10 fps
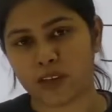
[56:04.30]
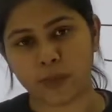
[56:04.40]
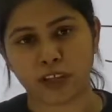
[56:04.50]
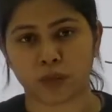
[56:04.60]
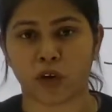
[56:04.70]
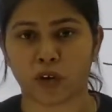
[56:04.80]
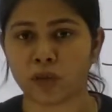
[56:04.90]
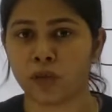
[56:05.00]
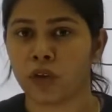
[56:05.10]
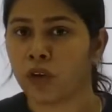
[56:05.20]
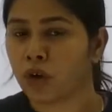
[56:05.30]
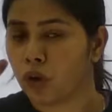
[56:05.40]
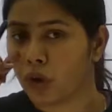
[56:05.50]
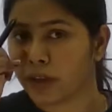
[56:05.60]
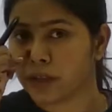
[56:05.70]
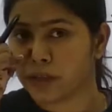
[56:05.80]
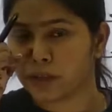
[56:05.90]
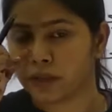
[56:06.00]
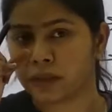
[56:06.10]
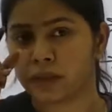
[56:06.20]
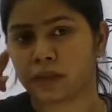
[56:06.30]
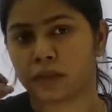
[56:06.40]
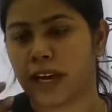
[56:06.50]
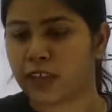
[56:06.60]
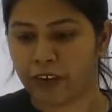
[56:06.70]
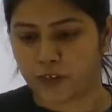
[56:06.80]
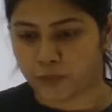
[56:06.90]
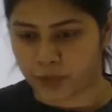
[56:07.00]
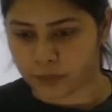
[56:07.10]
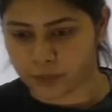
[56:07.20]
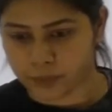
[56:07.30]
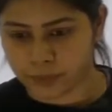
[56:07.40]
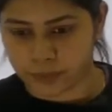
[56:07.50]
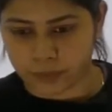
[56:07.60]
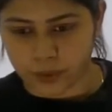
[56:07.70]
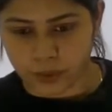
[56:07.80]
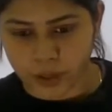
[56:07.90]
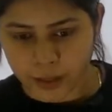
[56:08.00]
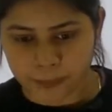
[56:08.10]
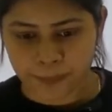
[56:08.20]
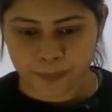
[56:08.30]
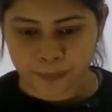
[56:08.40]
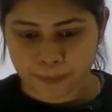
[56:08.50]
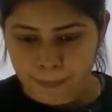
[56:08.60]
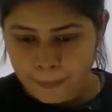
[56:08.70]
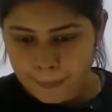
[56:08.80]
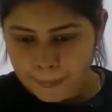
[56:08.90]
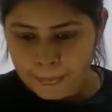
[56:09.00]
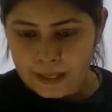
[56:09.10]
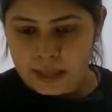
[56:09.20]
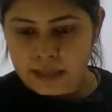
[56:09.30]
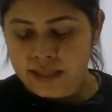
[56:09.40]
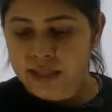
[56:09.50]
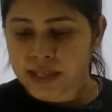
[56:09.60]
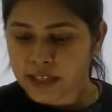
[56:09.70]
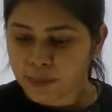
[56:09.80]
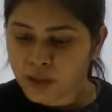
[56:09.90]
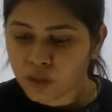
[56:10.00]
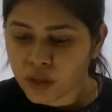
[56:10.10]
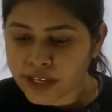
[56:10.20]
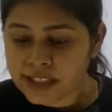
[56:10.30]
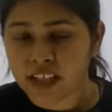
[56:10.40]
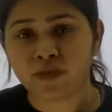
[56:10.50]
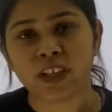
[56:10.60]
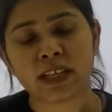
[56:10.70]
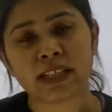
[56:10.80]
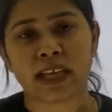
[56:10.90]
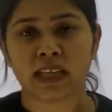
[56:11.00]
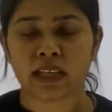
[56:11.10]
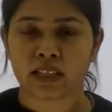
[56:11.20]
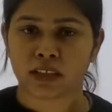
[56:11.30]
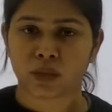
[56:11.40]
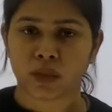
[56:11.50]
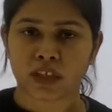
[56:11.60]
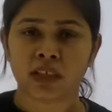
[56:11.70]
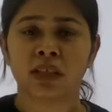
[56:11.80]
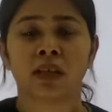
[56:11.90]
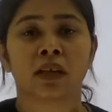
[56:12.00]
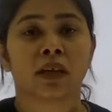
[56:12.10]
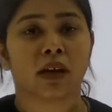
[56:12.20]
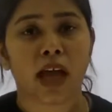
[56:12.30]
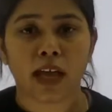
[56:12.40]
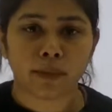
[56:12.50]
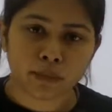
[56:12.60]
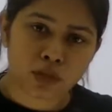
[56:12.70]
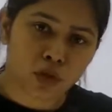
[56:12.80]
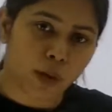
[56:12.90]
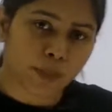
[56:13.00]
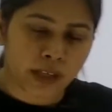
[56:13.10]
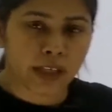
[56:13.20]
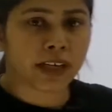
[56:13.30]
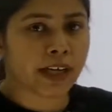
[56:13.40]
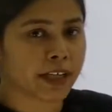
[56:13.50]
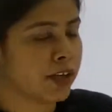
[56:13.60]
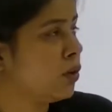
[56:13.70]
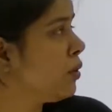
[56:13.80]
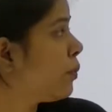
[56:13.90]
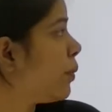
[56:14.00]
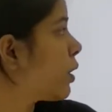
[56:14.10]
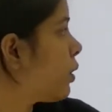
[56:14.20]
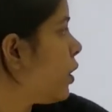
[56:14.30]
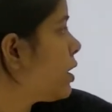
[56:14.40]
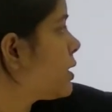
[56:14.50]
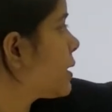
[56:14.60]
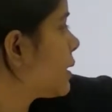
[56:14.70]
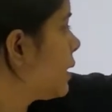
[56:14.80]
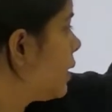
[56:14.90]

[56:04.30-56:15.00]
tomorrow on at 5 p.m. Okay, just let me know guys if there is any another question. I am stopping it right now because